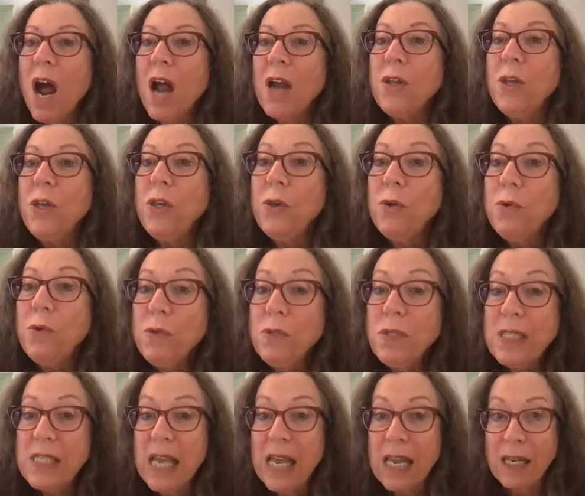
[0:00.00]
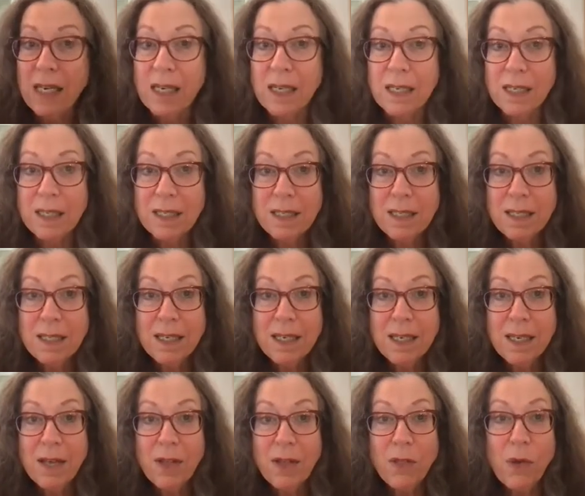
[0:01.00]
on using
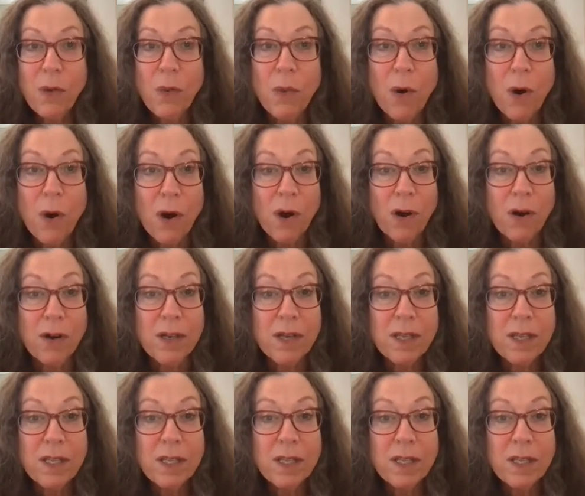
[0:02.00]
the word.